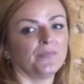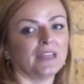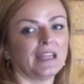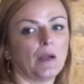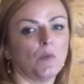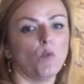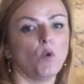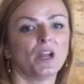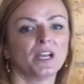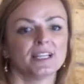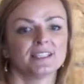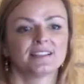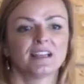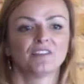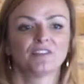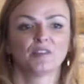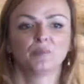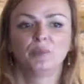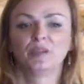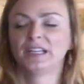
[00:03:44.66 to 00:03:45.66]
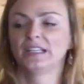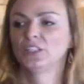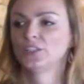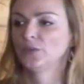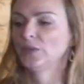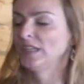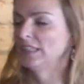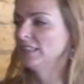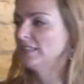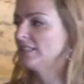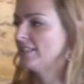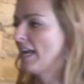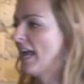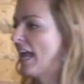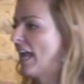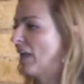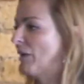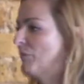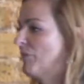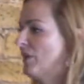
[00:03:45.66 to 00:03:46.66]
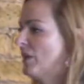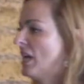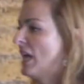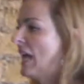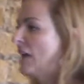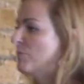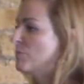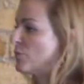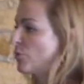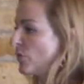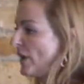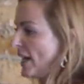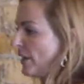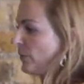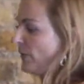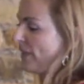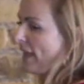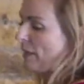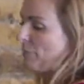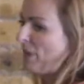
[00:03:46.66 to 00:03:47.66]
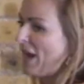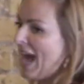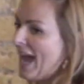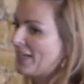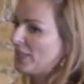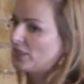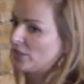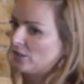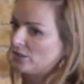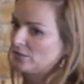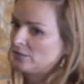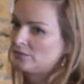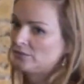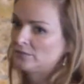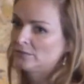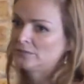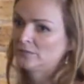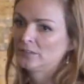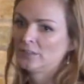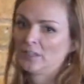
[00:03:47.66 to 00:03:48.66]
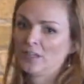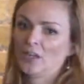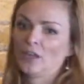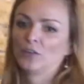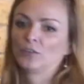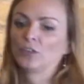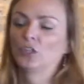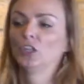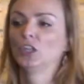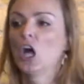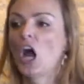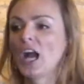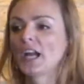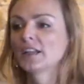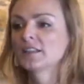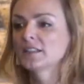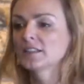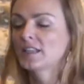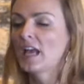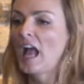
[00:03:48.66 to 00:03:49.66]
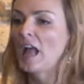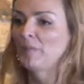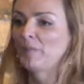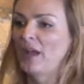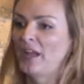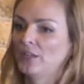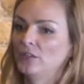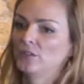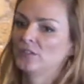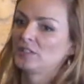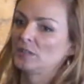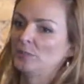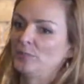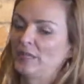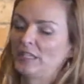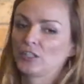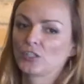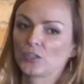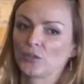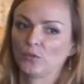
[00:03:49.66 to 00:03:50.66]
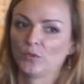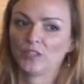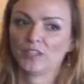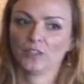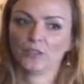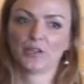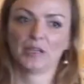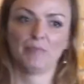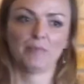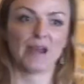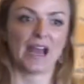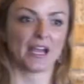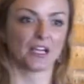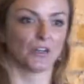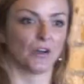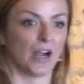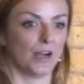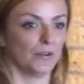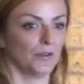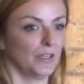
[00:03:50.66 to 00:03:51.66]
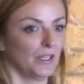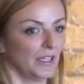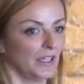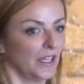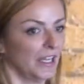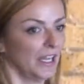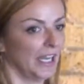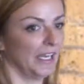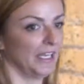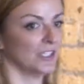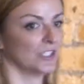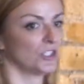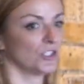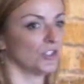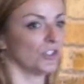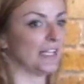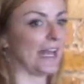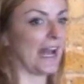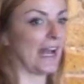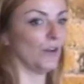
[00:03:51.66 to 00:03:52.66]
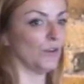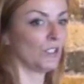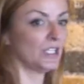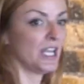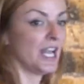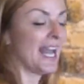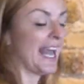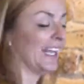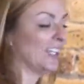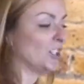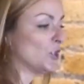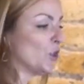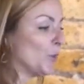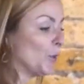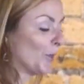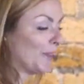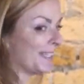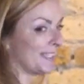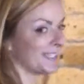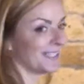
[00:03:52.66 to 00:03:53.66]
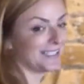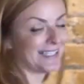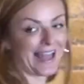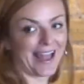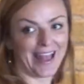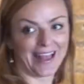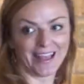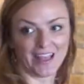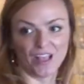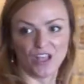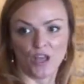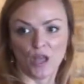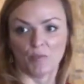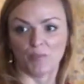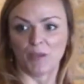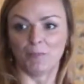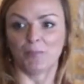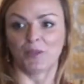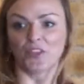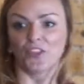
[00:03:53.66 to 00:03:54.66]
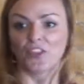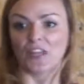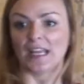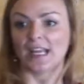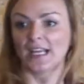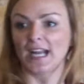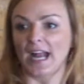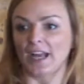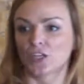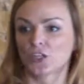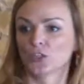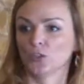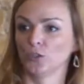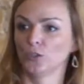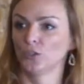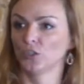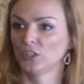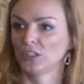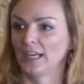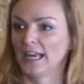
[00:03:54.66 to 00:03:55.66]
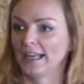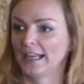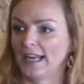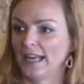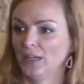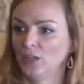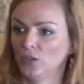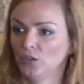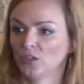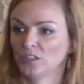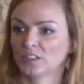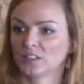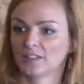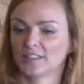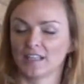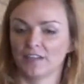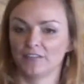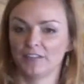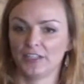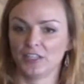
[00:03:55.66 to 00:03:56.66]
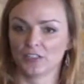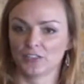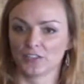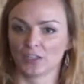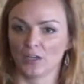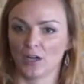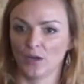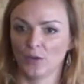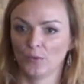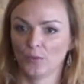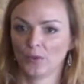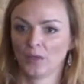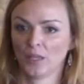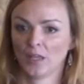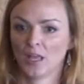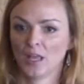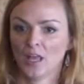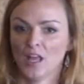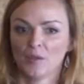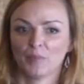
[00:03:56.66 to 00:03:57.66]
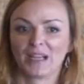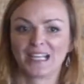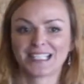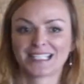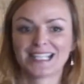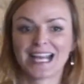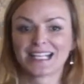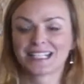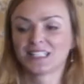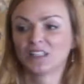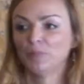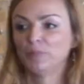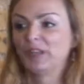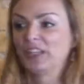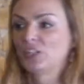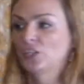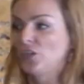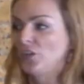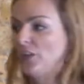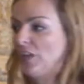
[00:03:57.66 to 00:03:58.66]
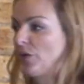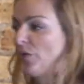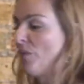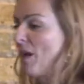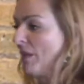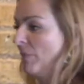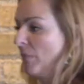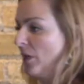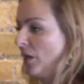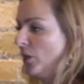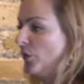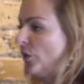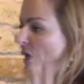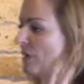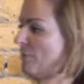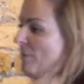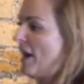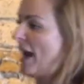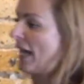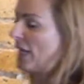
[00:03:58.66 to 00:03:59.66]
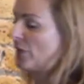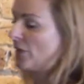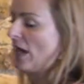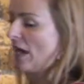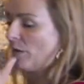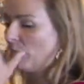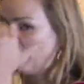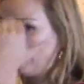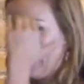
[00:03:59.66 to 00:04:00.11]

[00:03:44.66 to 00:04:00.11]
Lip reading: and what is everybody doing the same, and break with that pattern. For the longest time, I used a picture with a green background, and it stood out. And to this day, people think I should look like I looked 7 years ago, because that's the picture they remember. Green background,